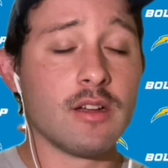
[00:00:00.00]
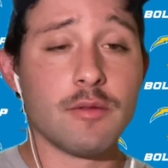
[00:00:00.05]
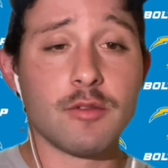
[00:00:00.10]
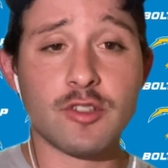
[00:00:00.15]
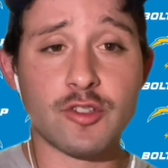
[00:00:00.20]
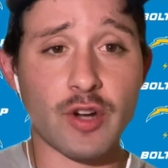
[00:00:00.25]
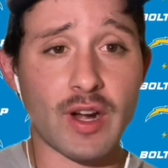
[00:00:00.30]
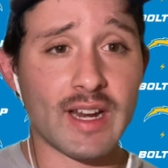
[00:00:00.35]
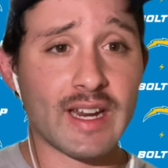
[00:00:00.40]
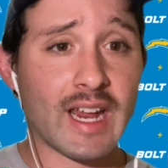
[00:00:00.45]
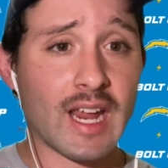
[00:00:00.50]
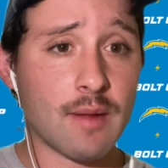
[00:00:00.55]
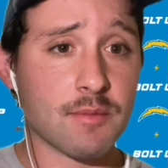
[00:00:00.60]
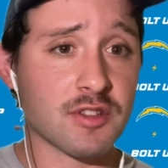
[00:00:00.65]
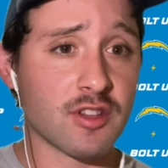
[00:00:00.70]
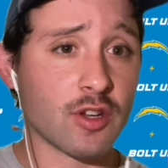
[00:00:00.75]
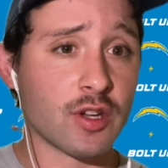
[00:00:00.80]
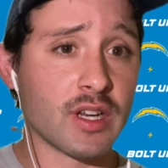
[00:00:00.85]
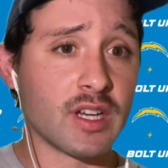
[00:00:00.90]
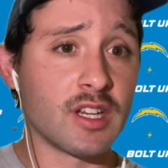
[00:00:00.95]
Training camp's
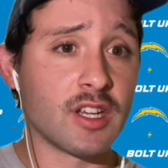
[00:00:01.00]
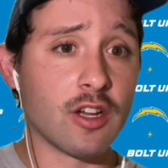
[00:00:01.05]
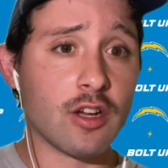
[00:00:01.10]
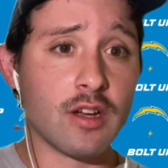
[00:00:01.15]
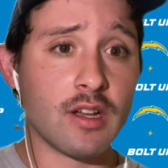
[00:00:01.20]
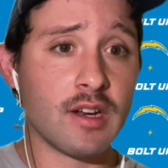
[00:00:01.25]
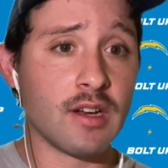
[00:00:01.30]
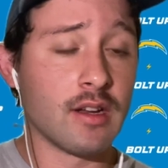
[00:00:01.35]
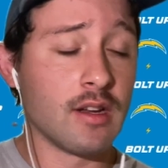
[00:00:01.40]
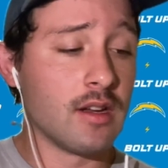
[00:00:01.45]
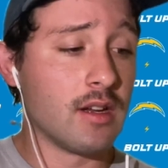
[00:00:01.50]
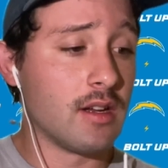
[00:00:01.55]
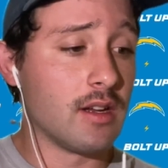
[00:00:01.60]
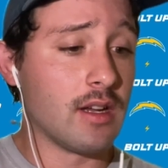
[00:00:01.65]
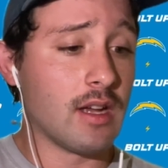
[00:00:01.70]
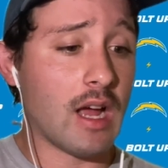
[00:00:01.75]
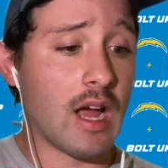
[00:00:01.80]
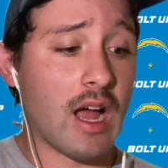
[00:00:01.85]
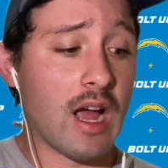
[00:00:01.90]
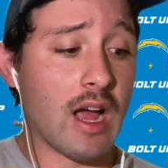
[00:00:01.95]
looking good.
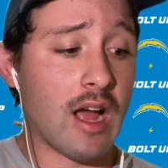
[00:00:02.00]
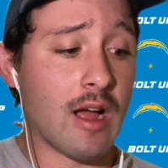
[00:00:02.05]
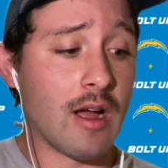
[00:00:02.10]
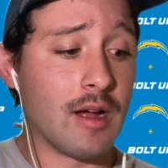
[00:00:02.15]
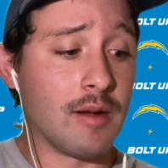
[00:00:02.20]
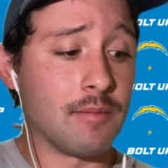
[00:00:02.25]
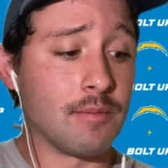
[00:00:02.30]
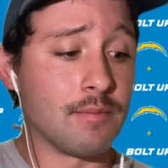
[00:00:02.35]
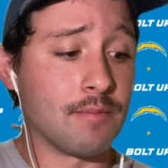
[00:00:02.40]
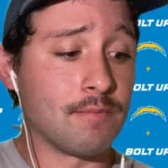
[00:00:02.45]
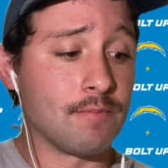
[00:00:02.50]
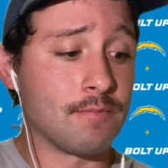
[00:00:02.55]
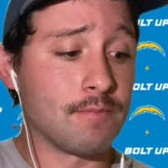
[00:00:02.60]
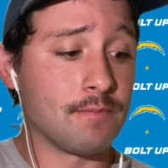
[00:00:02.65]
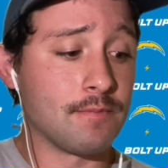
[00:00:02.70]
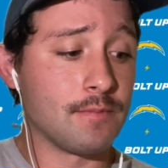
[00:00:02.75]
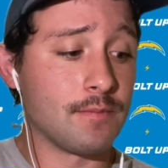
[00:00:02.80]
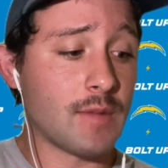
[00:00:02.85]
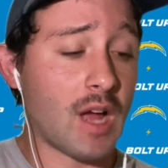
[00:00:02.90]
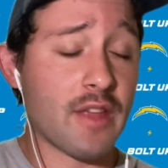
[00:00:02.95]

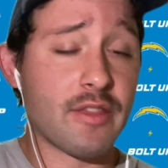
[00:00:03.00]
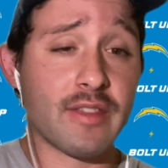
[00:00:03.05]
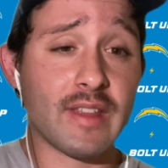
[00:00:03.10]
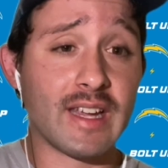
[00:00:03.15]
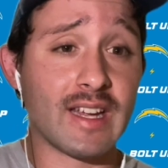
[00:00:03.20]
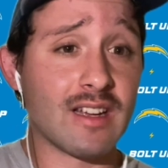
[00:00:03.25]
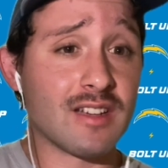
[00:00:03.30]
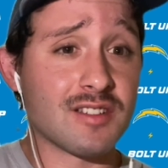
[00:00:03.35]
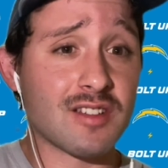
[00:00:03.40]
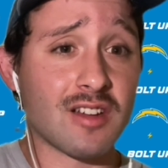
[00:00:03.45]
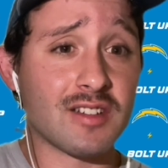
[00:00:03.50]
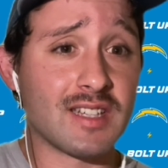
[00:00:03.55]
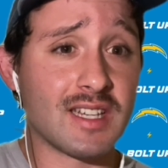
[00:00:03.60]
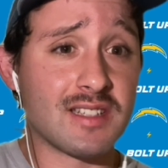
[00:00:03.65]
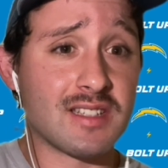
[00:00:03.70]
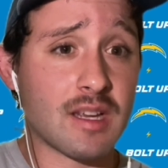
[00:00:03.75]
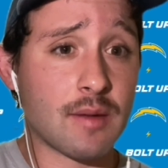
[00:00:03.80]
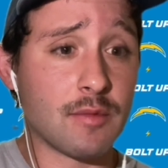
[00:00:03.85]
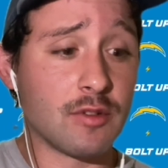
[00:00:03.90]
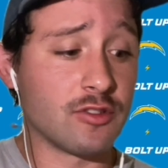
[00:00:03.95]
I think Asante
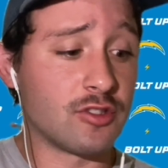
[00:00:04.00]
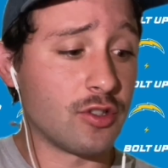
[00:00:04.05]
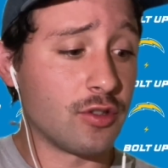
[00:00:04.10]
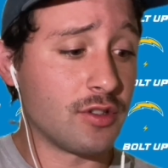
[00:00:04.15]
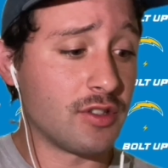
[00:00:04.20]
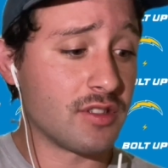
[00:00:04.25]
Samuel Jr.